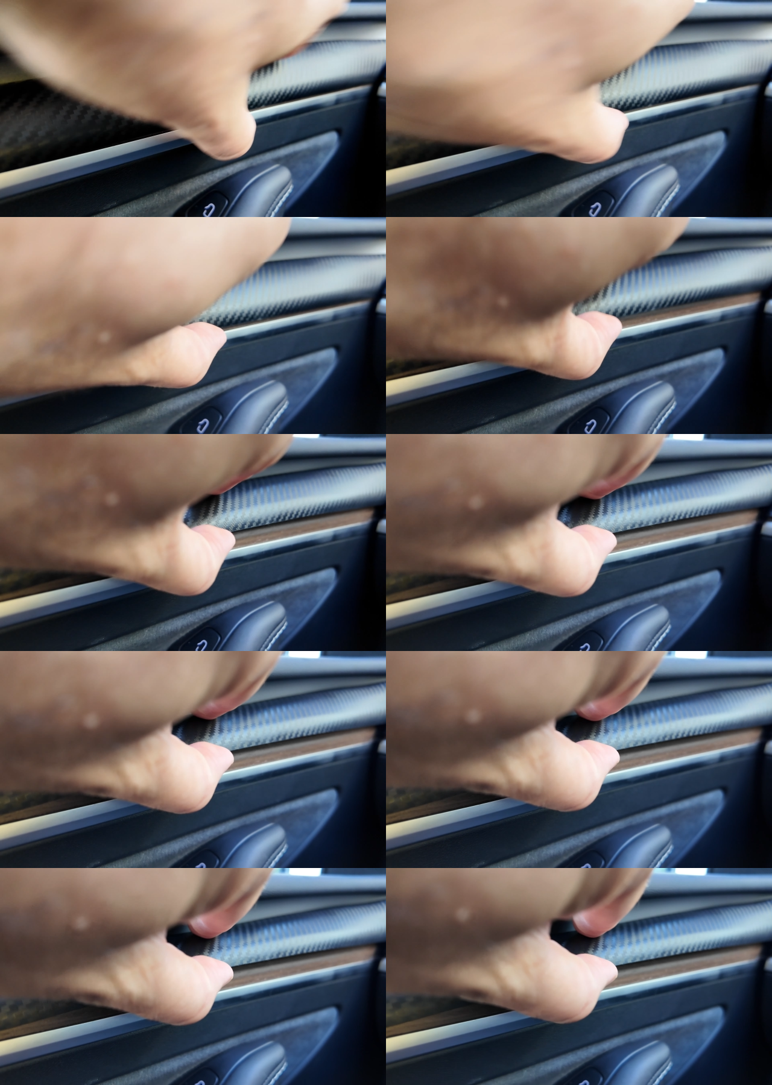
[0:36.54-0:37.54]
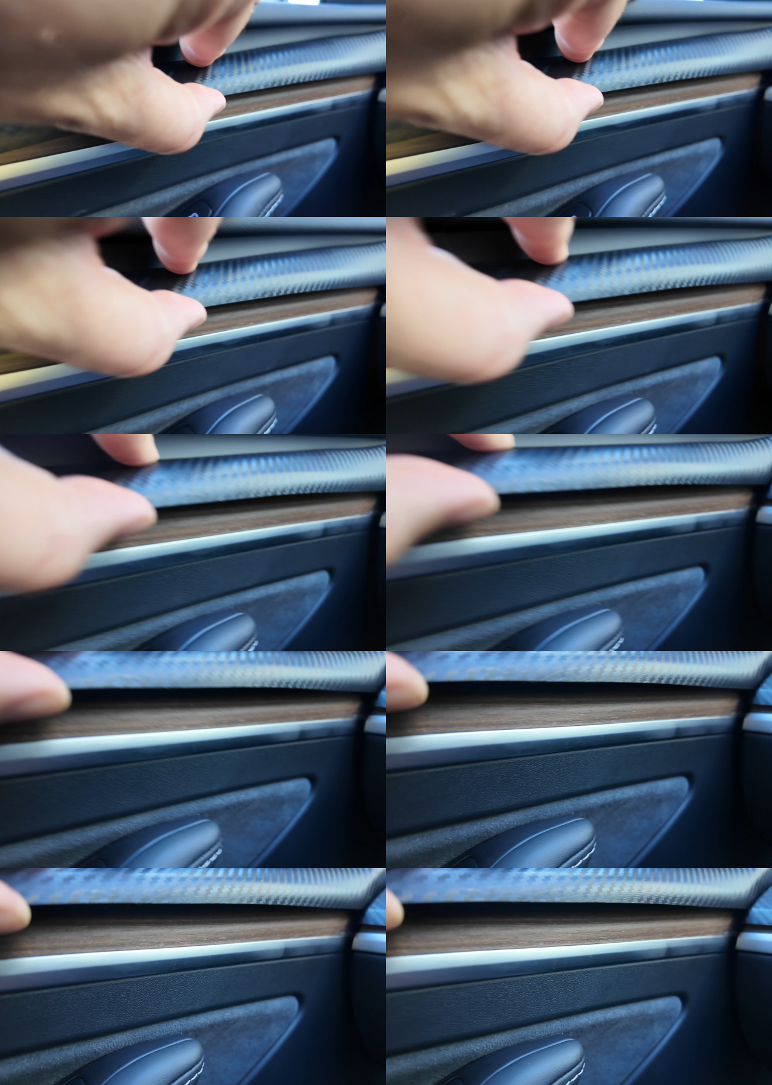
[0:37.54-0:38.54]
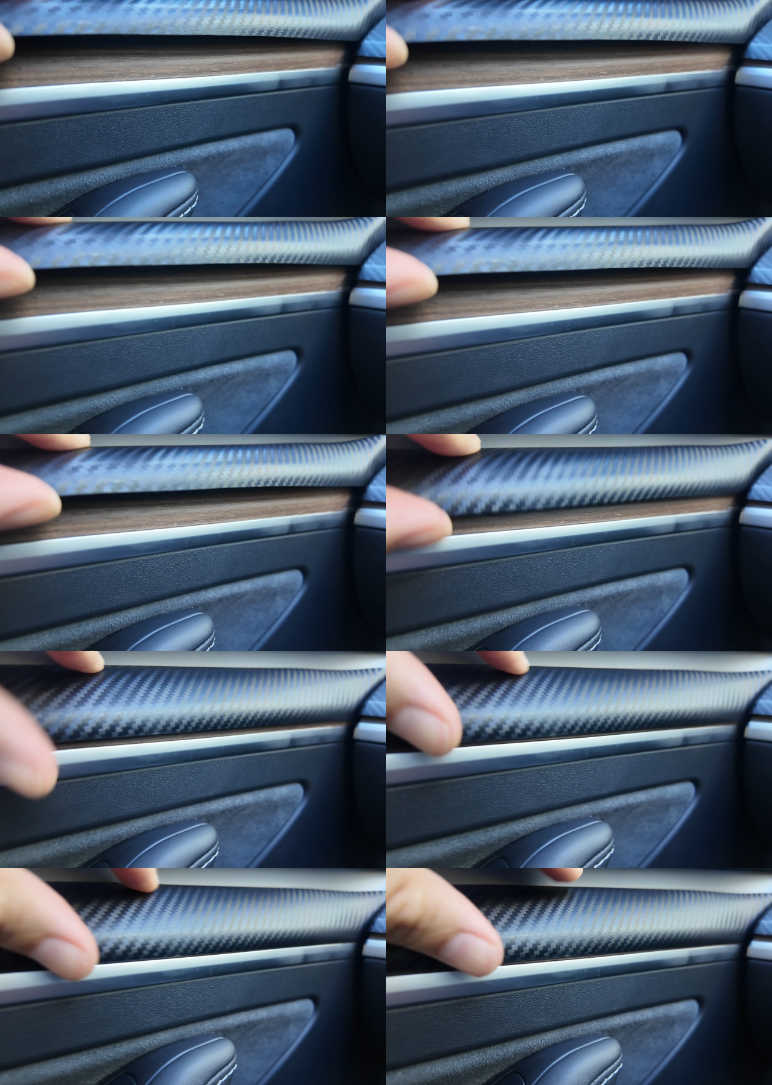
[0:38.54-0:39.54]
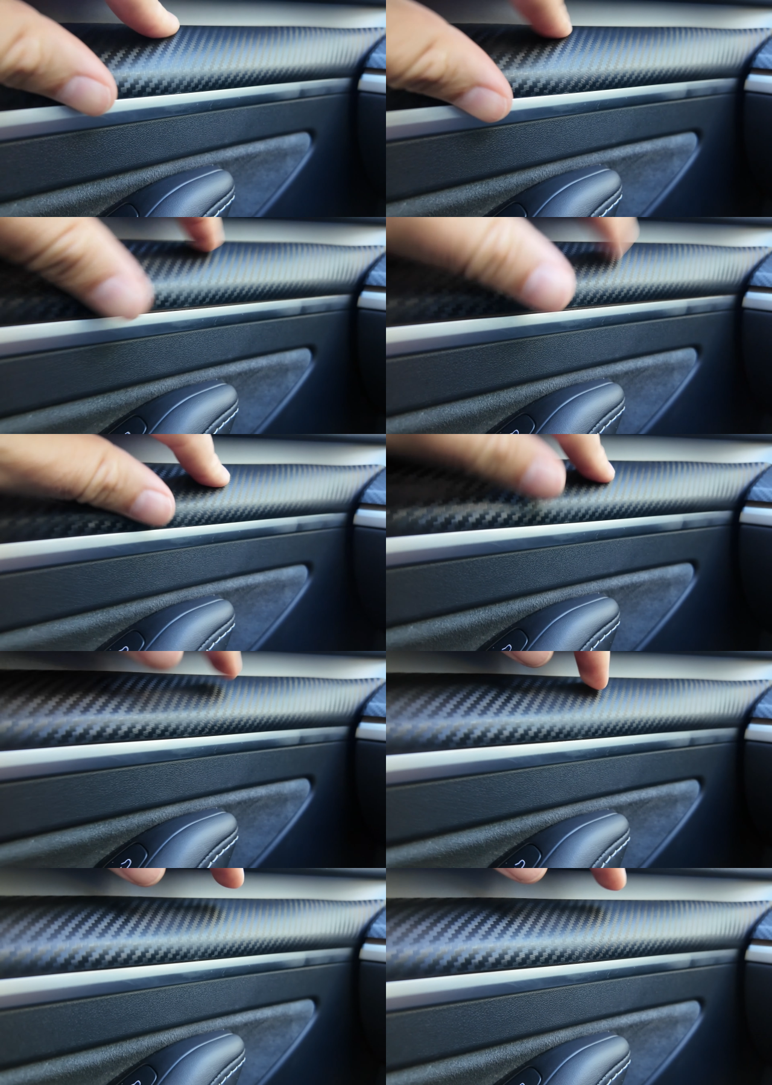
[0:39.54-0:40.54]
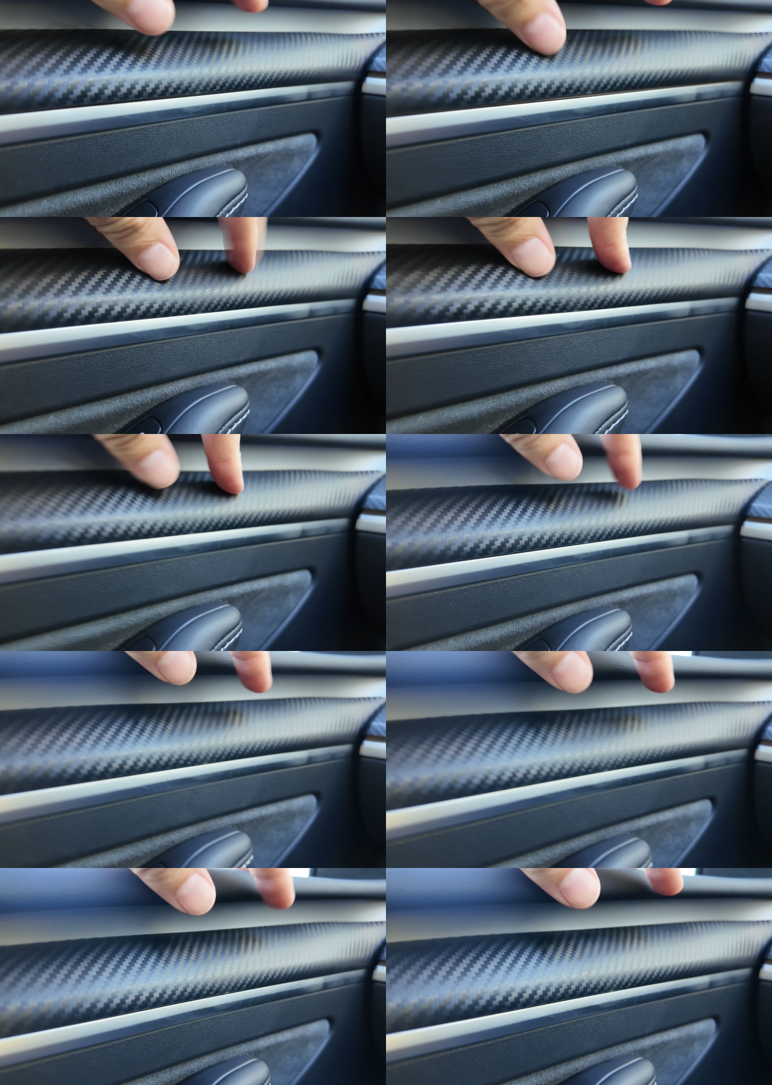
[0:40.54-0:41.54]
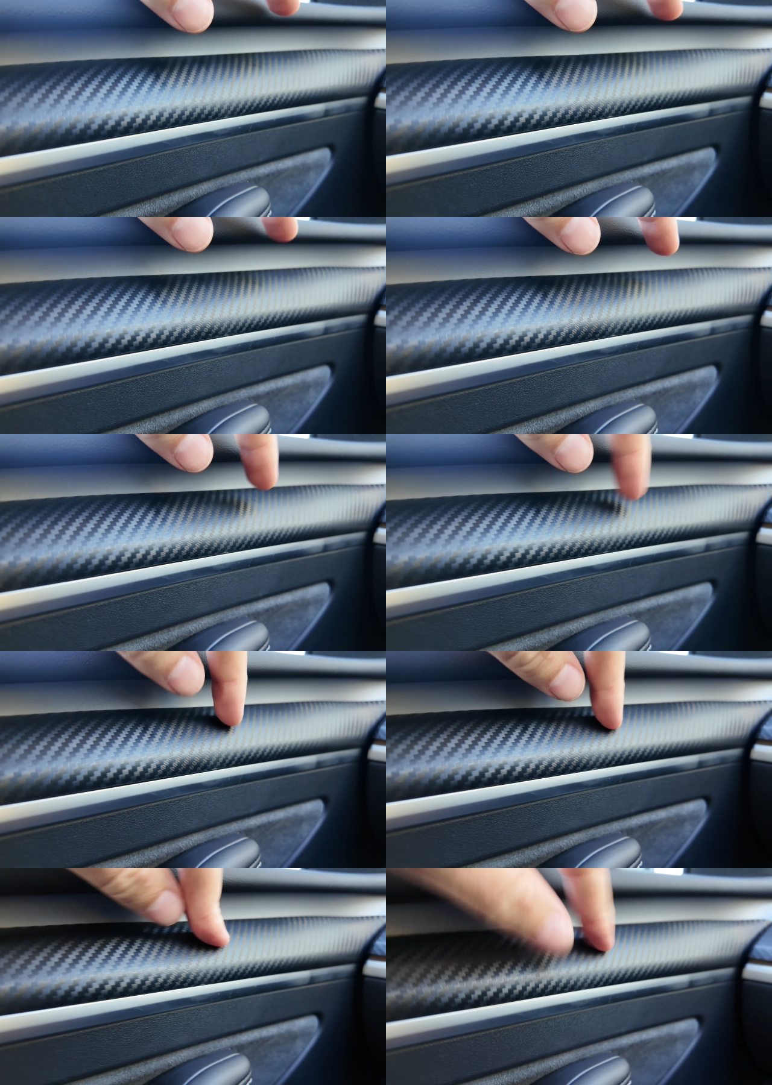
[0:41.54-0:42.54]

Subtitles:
(no speaker visible)